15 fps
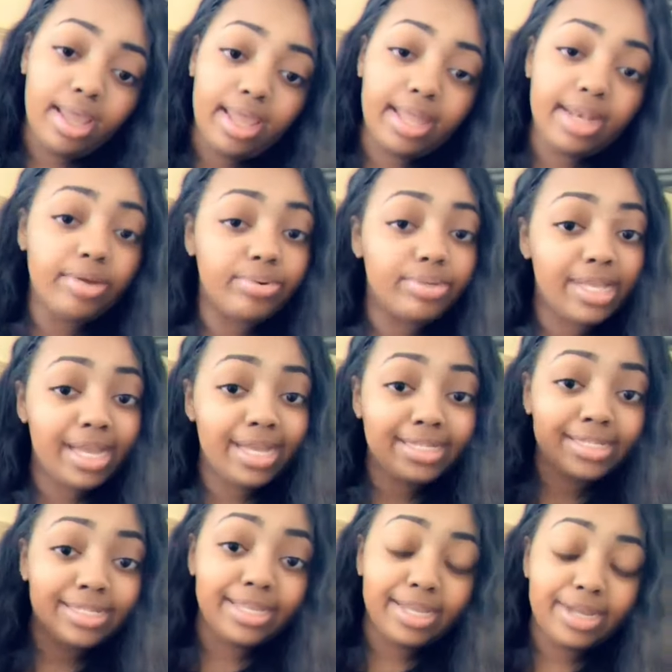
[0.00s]
and it was
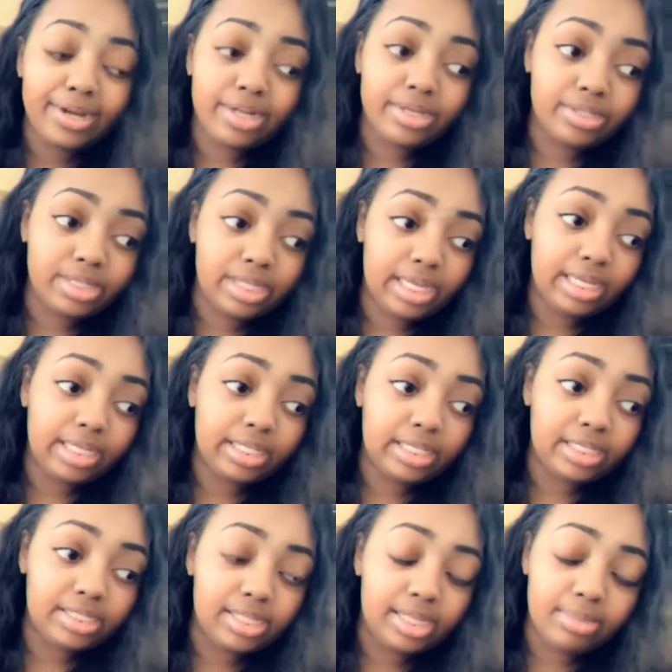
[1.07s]
actually Aerotek,
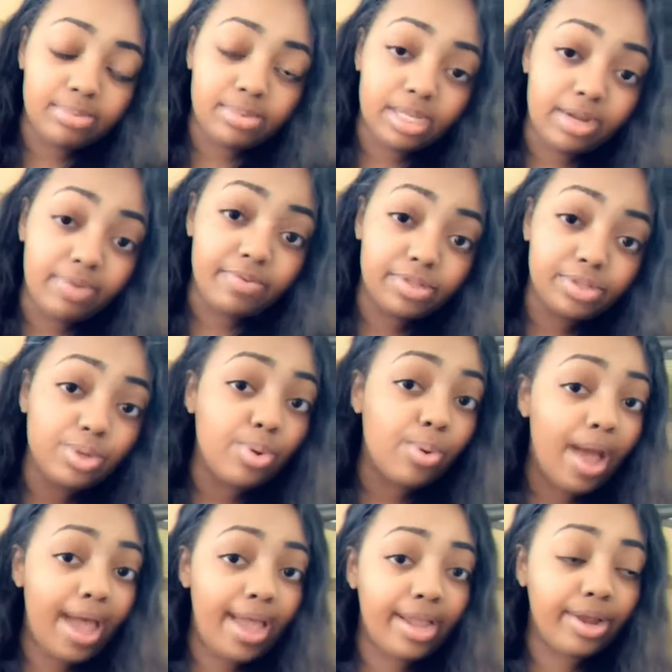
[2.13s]
the temp service, who
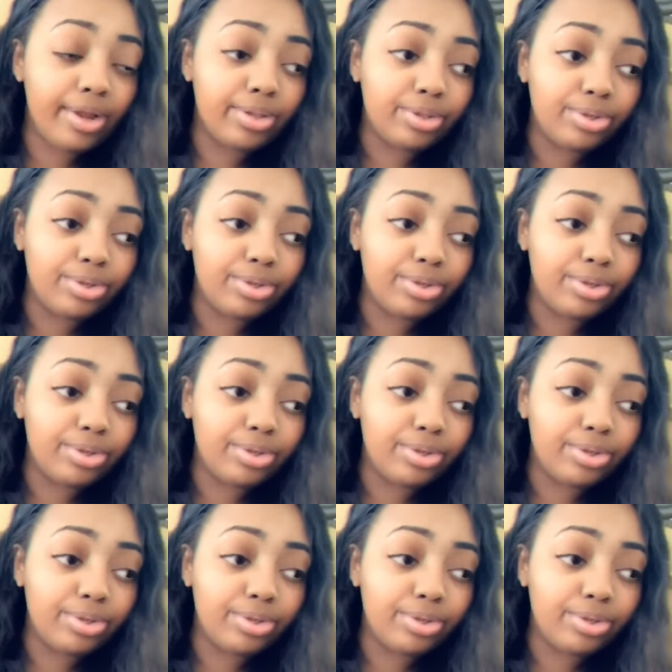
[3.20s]
hired